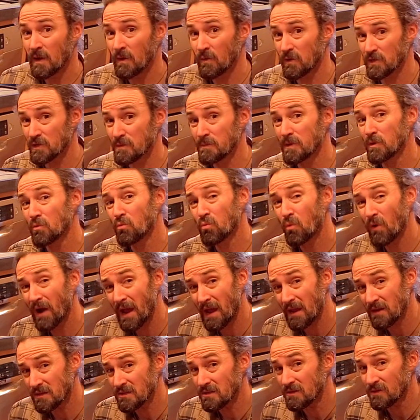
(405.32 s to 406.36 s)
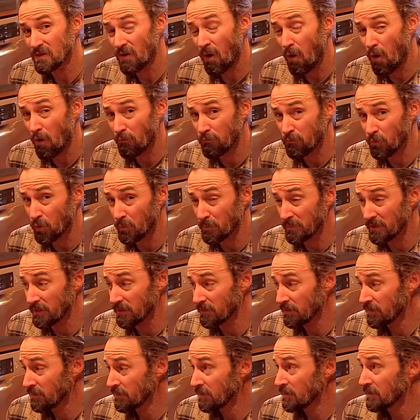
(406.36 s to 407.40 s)
which would be way too tall for
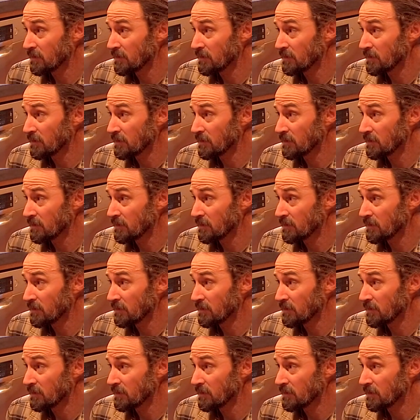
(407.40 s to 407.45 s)
me.